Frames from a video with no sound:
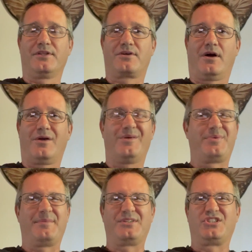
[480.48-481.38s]
of the car. We're
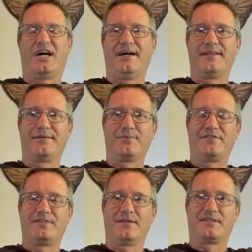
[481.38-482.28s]
pretty much done, and
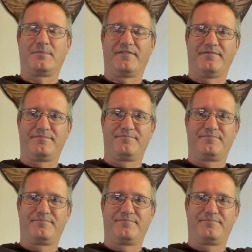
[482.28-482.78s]
we've done some of